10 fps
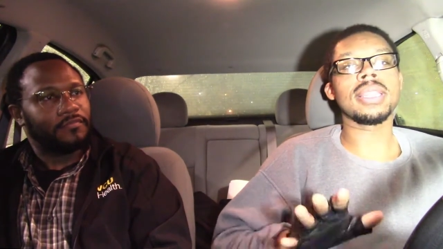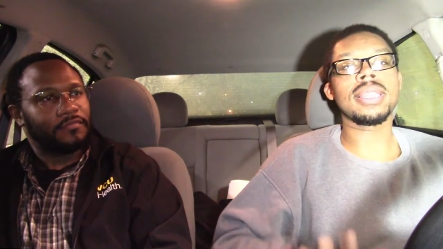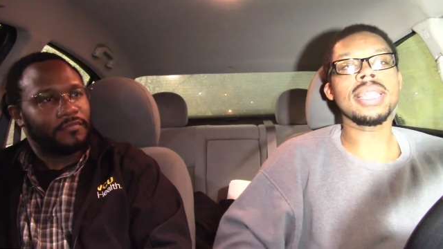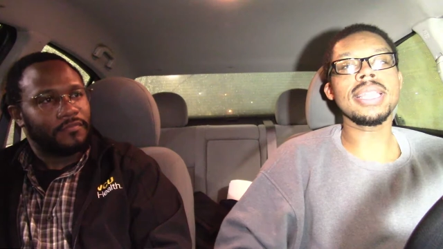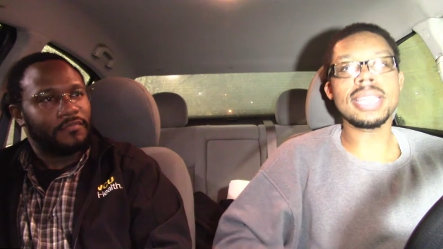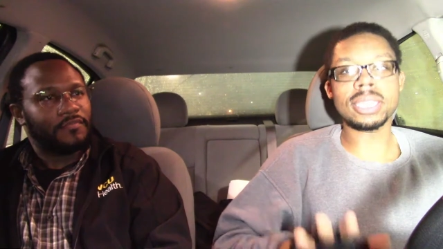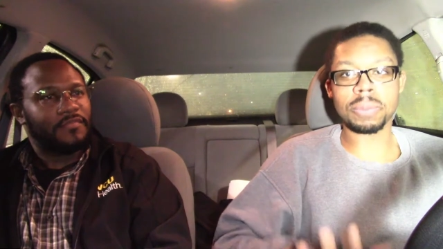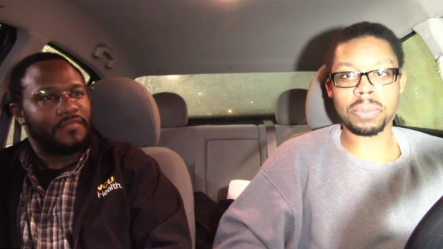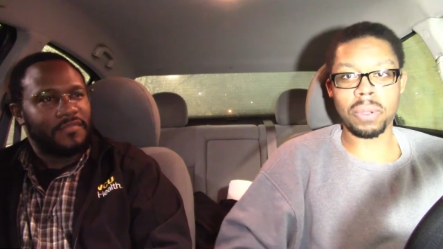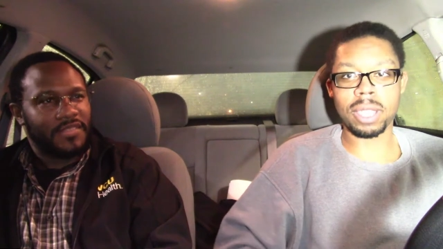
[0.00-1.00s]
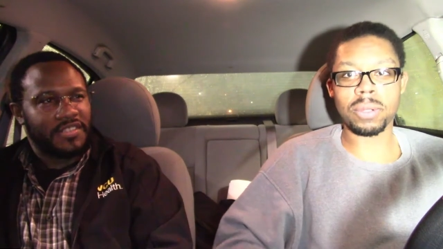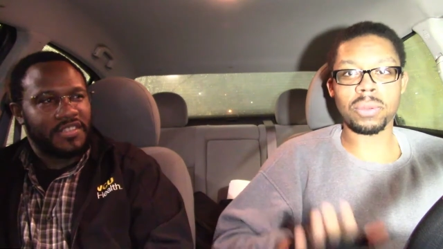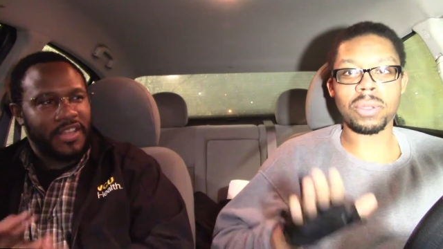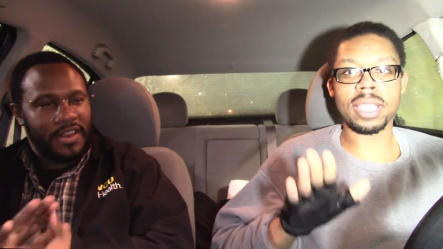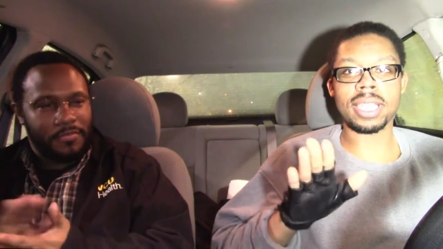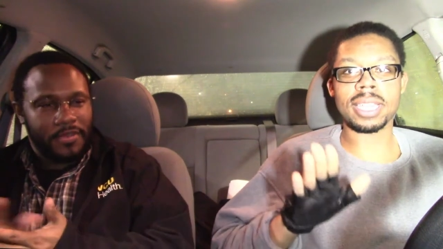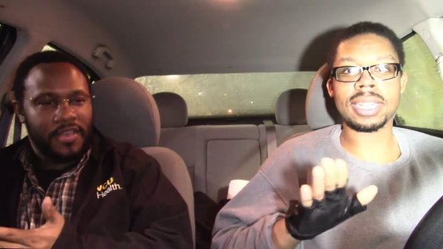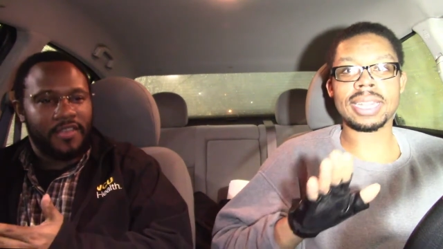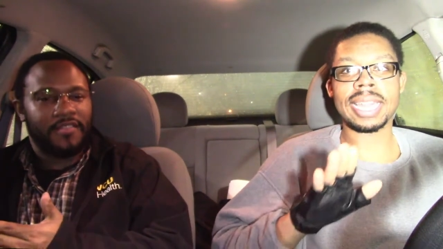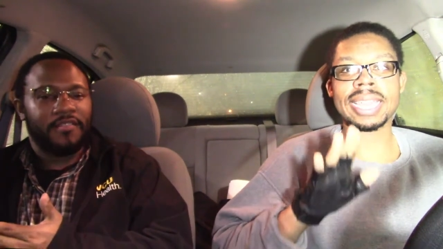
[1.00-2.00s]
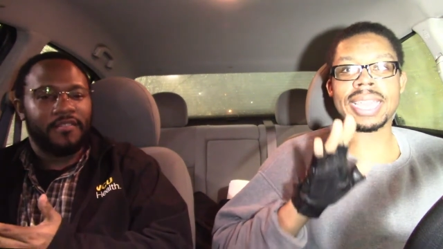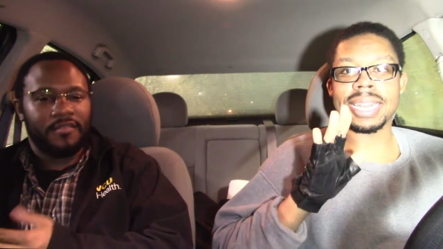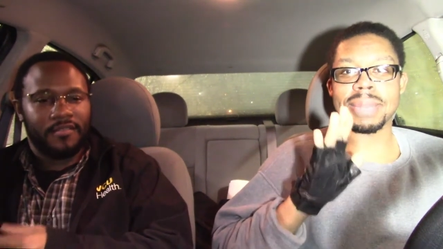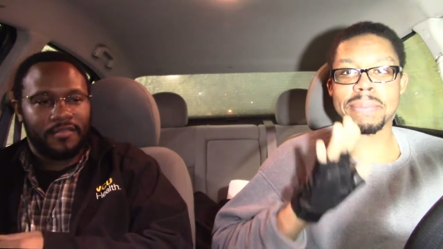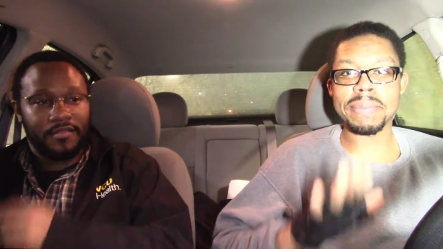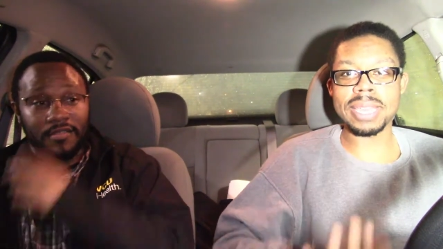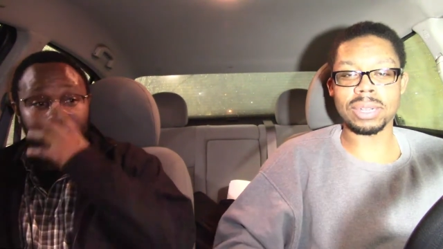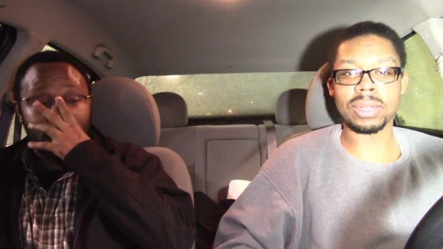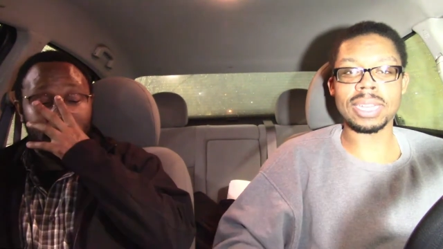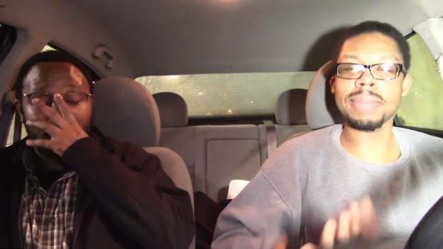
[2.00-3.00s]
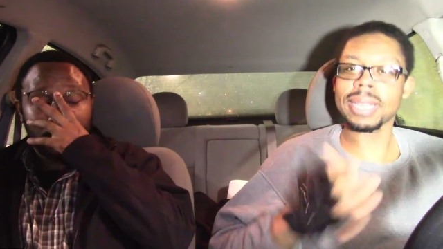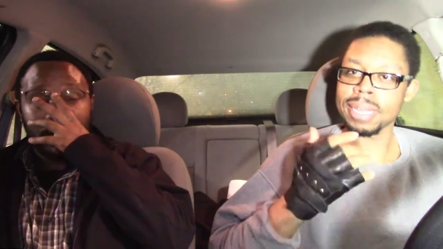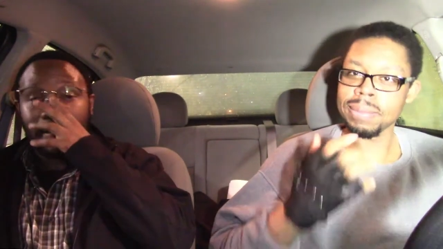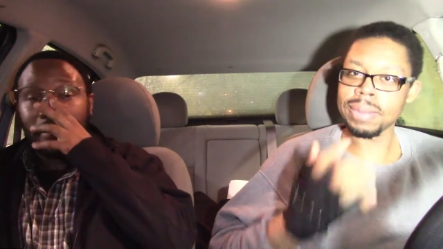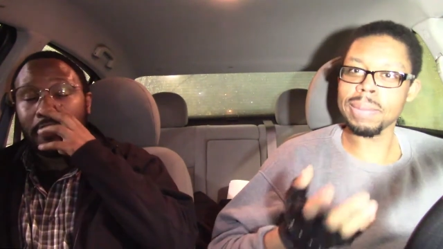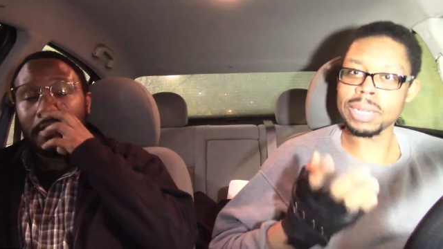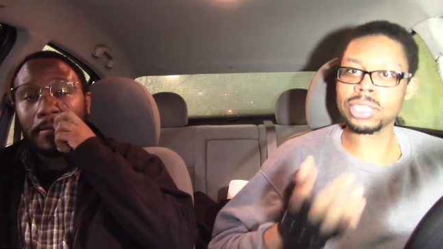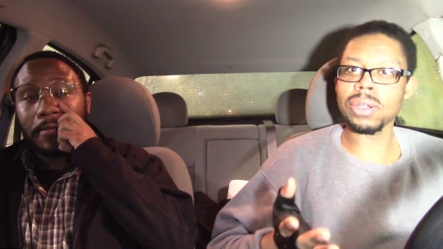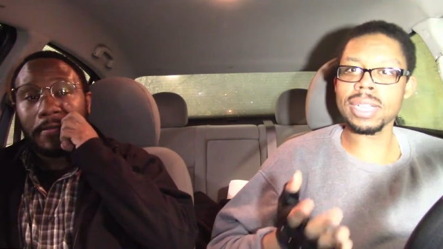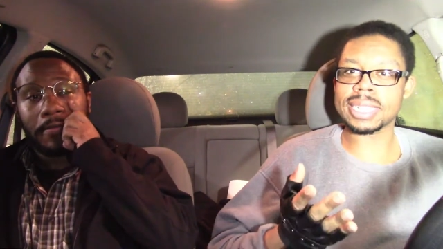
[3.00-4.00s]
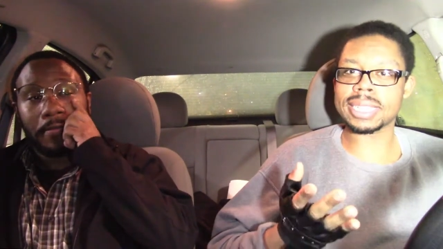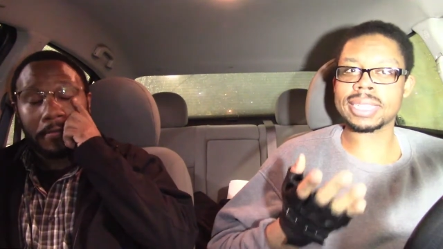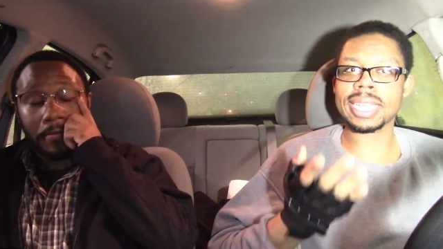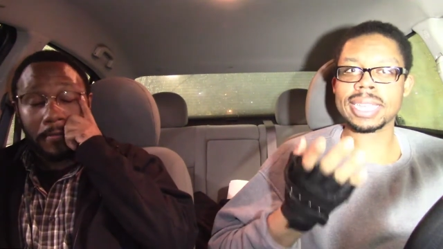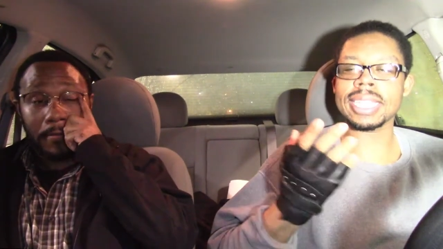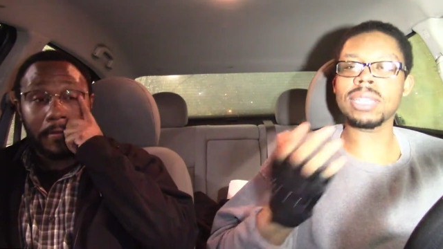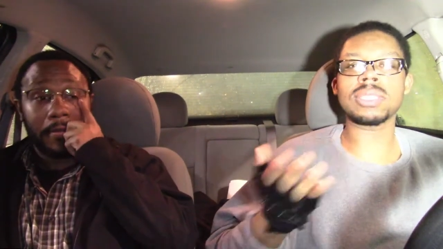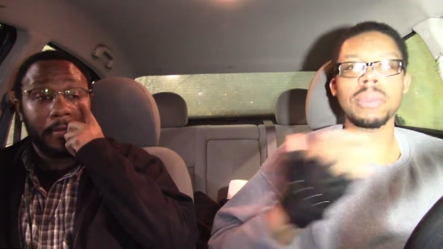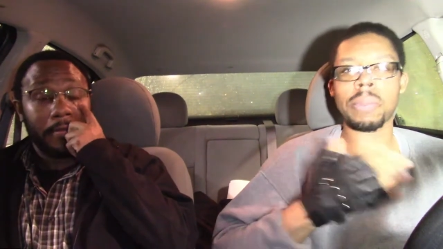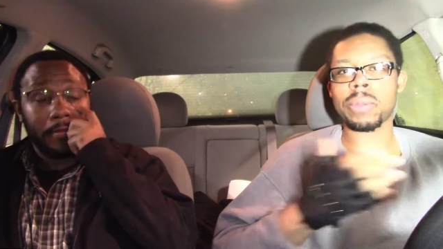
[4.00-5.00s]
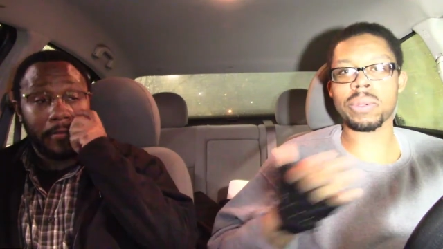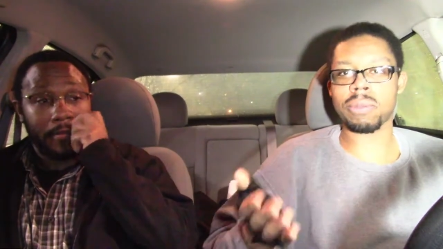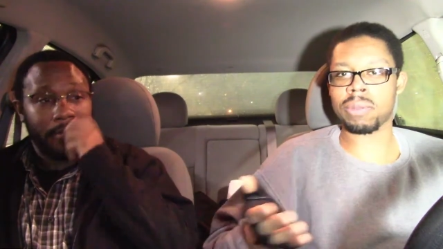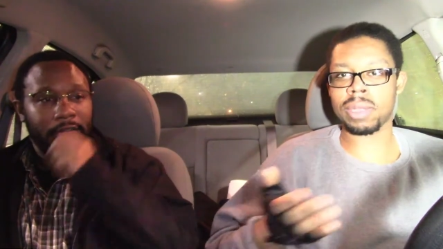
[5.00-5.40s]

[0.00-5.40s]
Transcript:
Speaker 1: Then there's a point Steady where, pace. like, in the middle, and I'm like, I'm, I'm enjoying this. Like, I know some people were